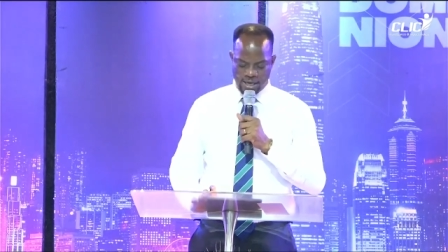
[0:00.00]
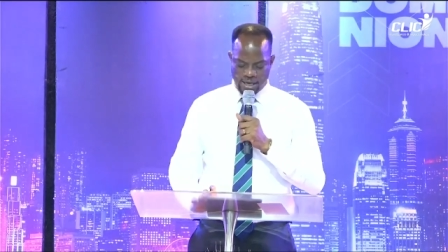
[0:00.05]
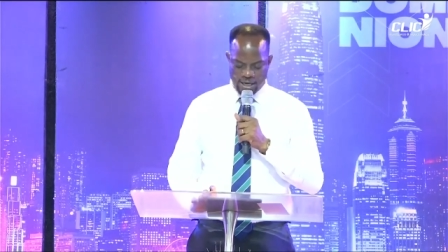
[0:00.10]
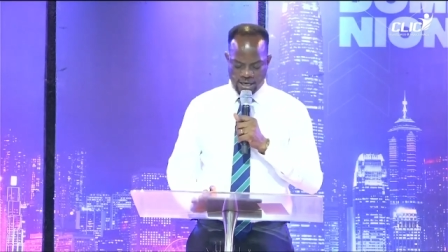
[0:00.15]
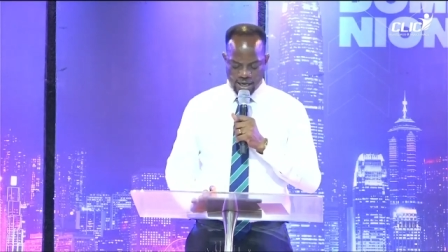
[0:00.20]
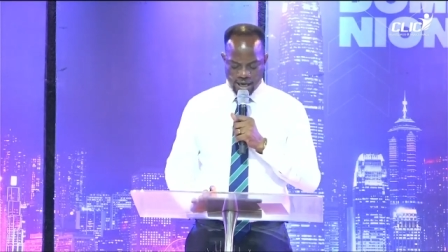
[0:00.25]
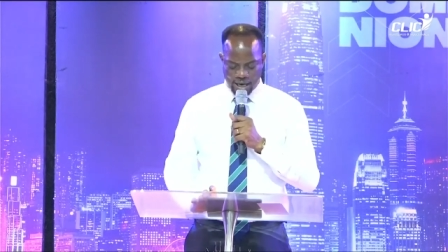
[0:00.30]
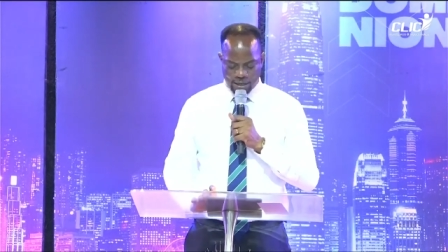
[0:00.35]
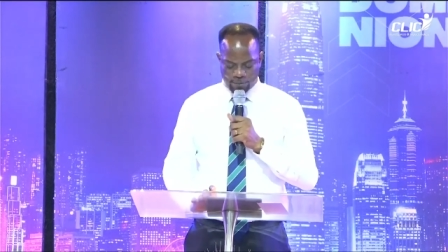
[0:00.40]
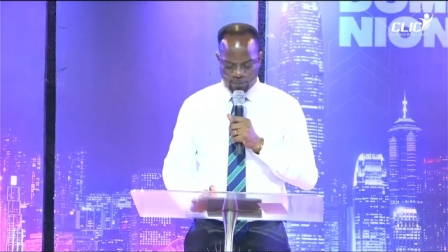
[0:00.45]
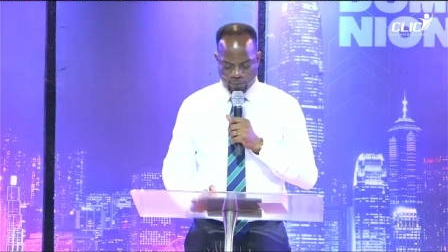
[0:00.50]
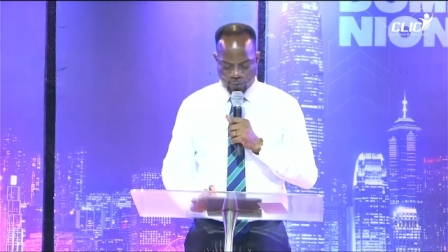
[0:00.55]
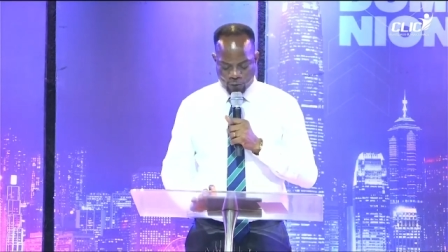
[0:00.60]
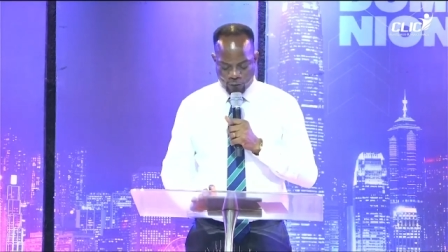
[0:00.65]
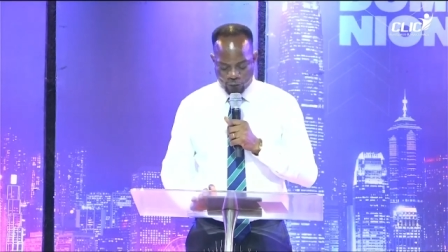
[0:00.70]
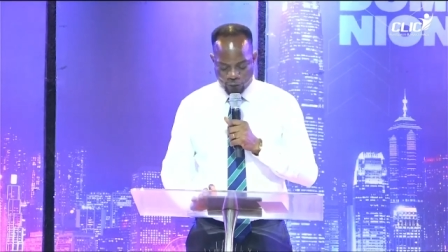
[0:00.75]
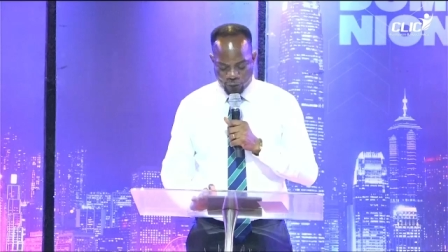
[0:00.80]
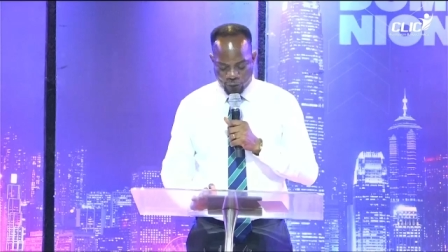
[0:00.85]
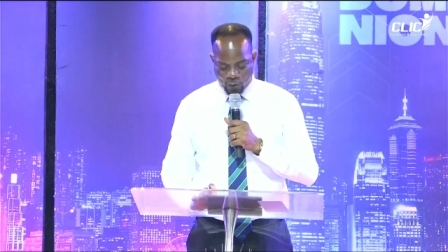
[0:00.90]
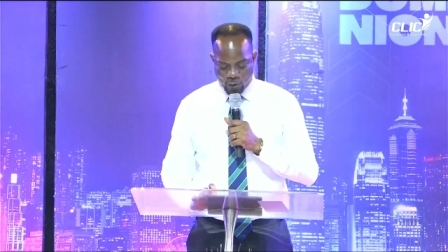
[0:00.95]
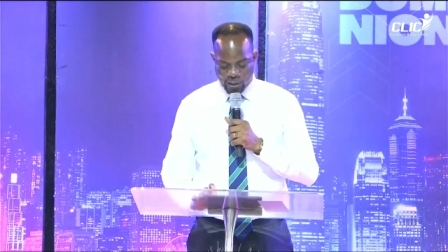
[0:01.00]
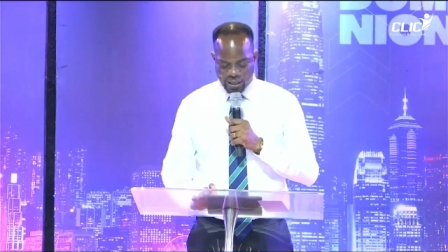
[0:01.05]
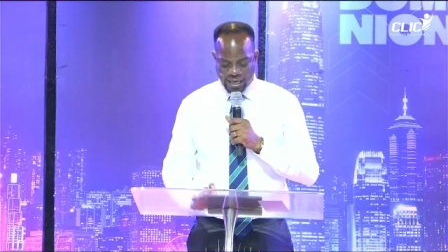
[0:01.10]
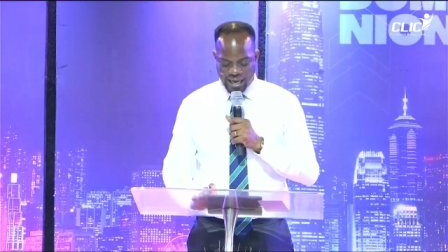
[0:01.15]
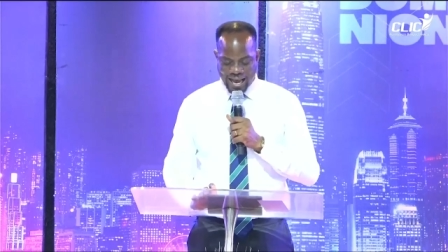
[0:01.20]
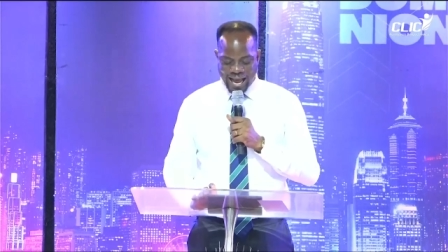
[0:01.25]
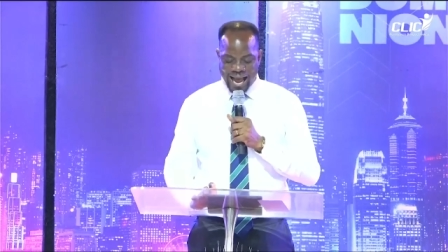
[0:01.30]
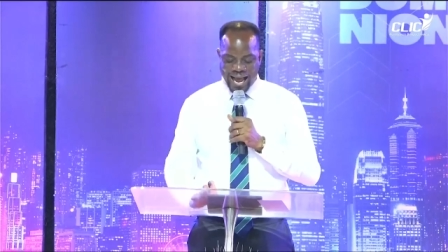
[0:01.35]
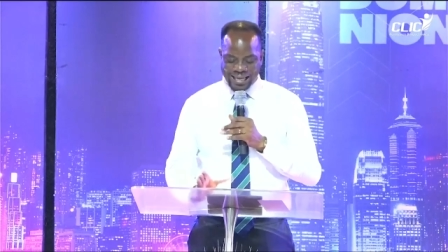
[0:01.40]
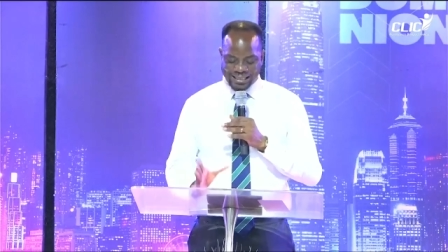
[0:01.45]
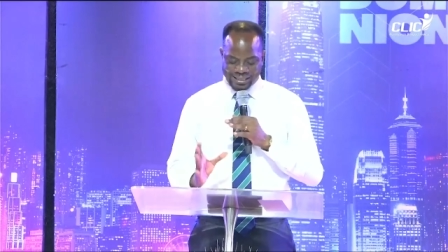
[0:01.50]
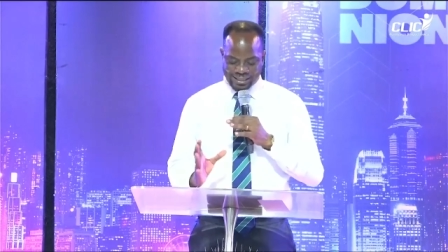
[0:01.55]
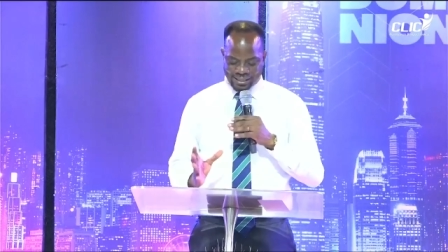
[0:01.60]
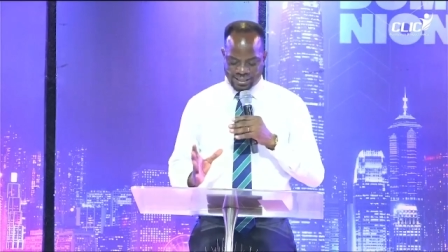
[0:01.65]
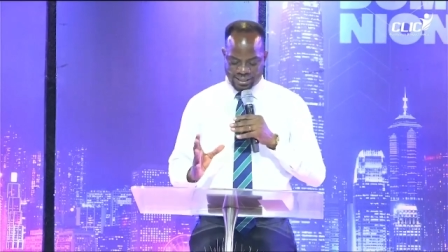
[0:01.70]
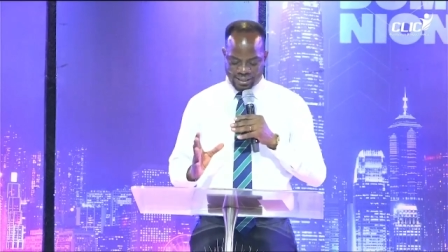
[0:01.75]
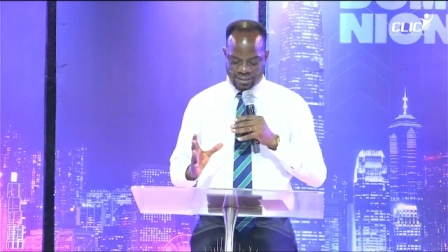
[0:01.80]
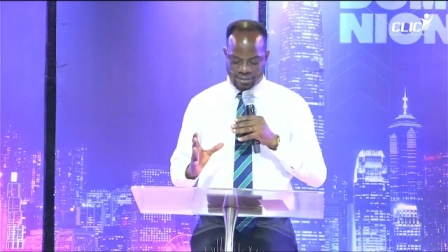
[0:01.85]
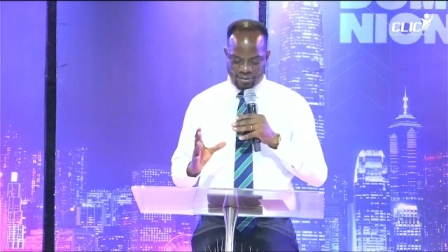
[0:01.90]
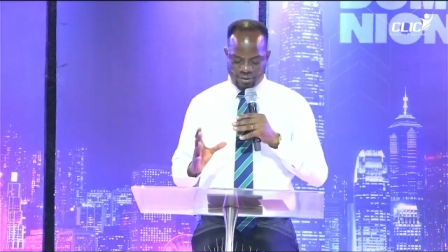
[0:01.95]
that provoke the
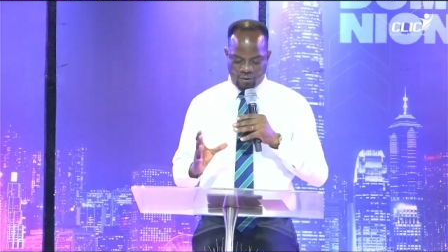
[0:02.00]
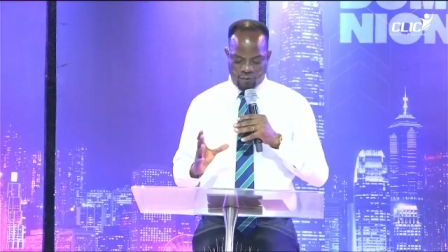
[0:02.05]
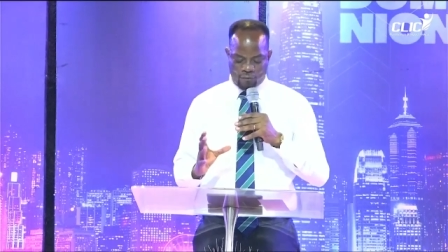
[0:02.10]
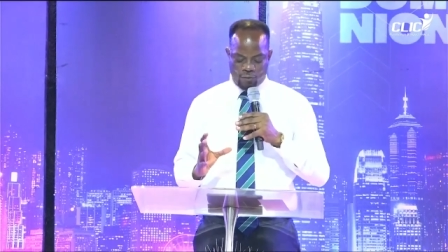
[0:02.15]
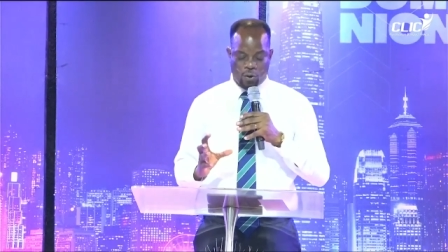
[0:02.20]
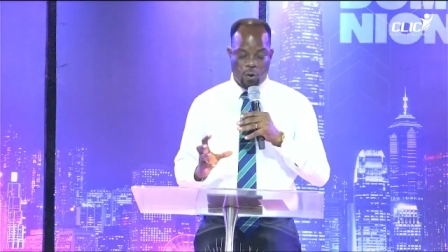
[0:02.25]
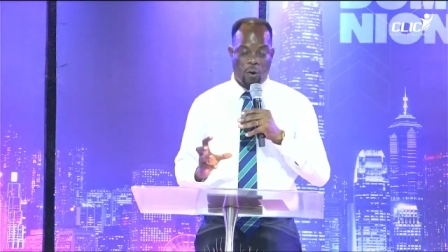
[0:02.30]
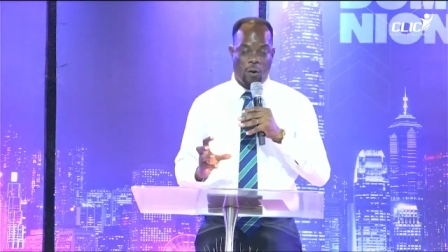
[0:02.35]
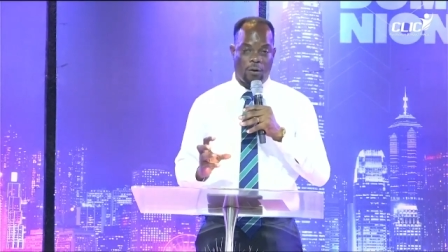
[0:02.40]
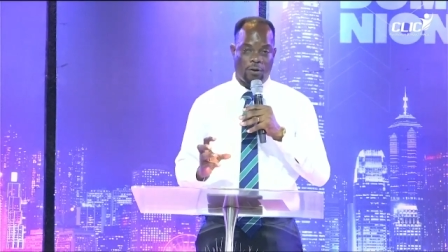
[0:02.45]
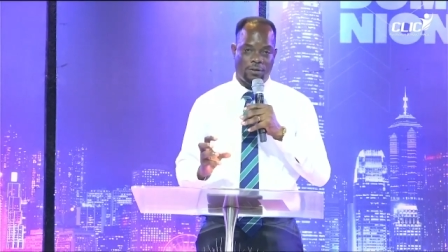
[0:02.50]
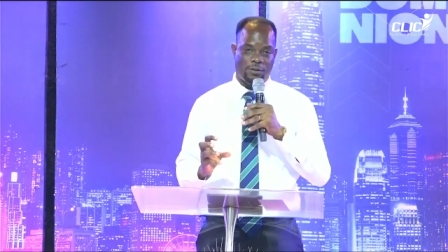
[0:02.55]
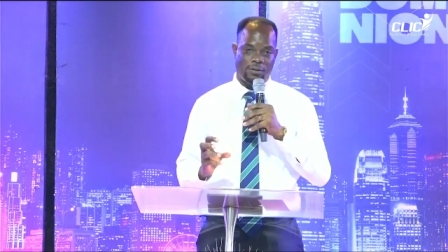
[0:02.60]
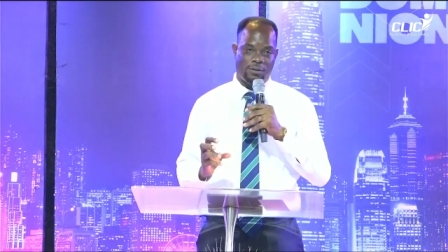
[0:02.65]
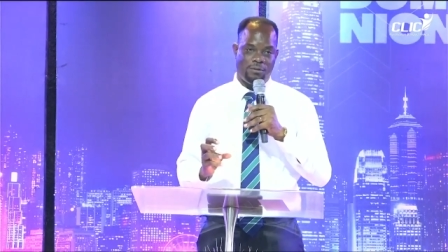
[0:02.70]
acts of God.